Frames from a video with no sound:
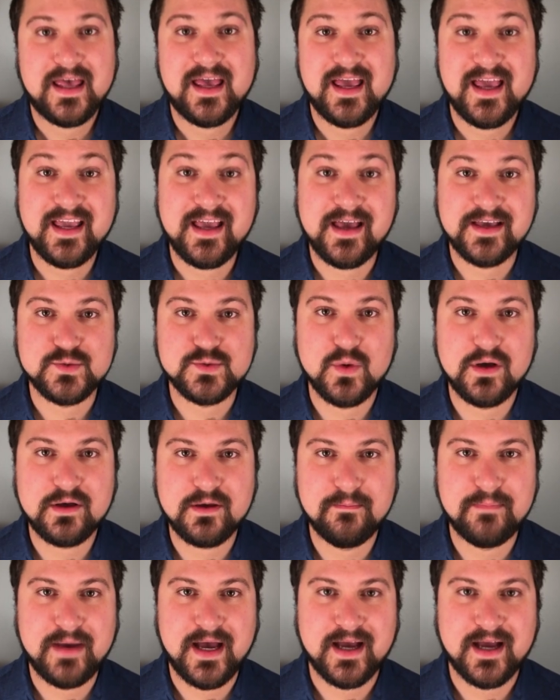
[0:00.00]
Hey guys,
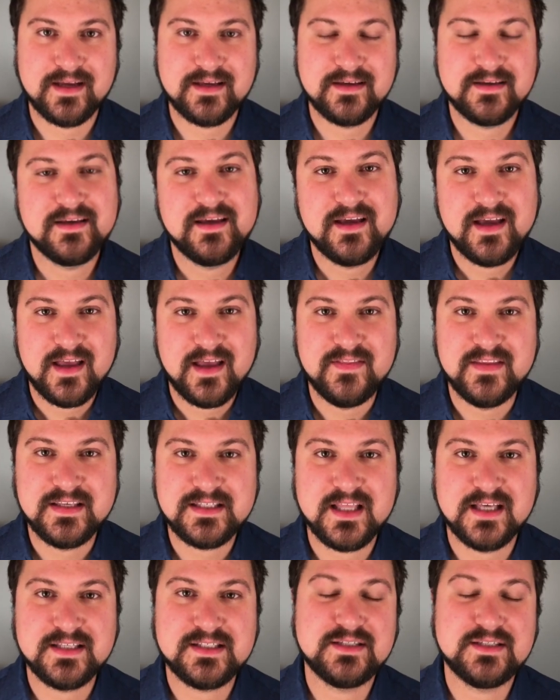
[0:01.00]
welcome back. In
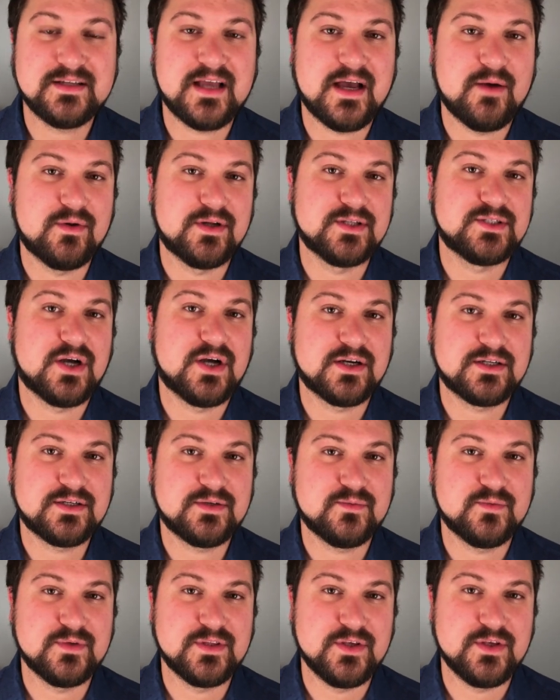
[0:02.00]
this lesson, I want to
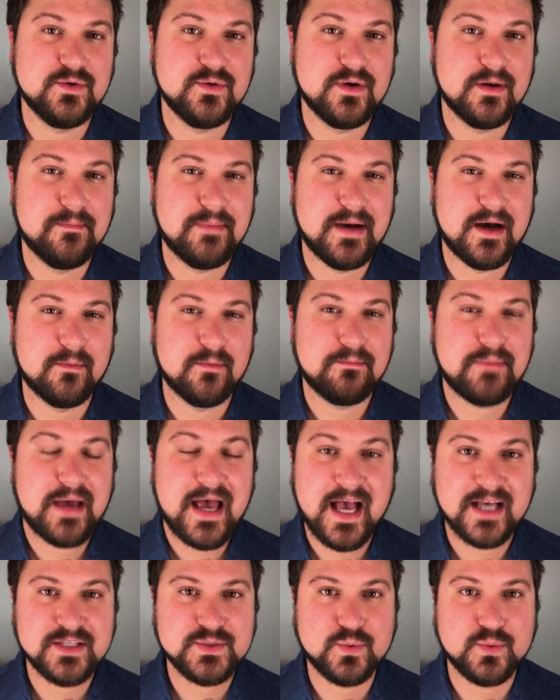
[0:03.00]
talk with you about
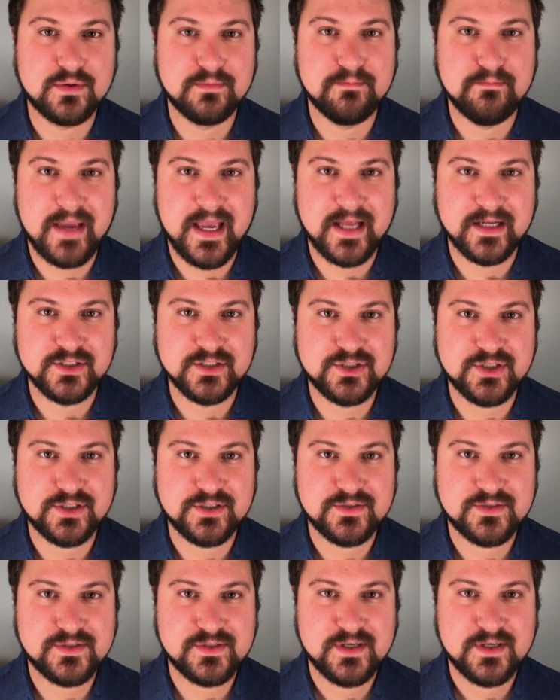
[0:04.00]
password
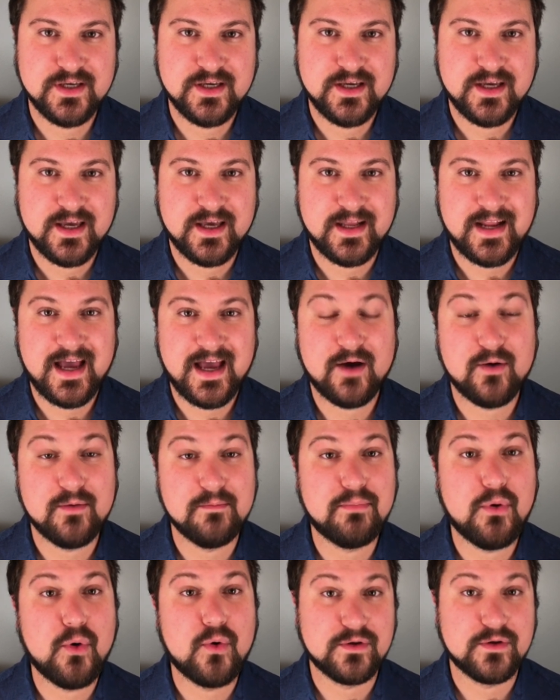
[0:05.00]
managers and how
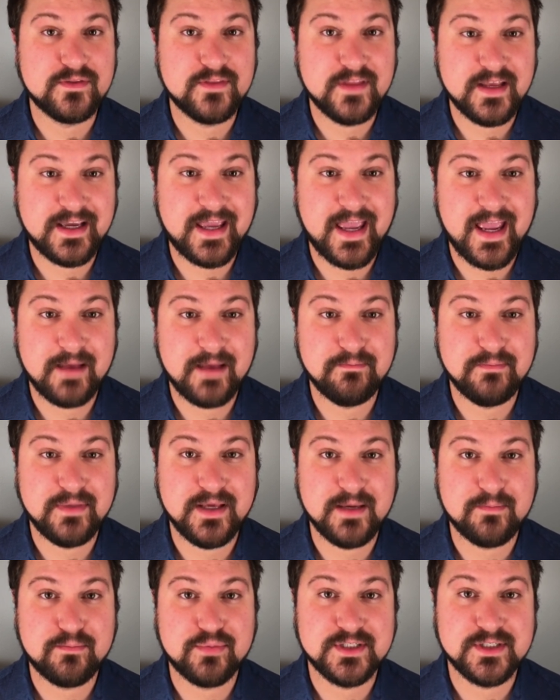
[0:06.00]
important they can
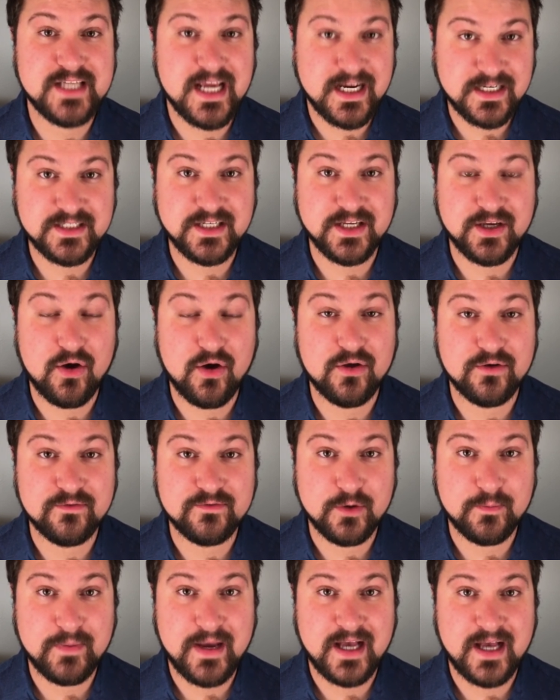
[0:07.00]
be at protecting all of
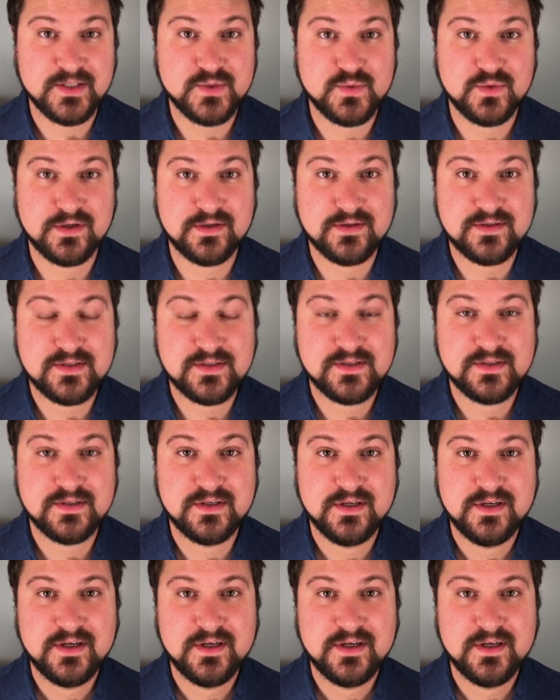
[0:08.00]
your passwords.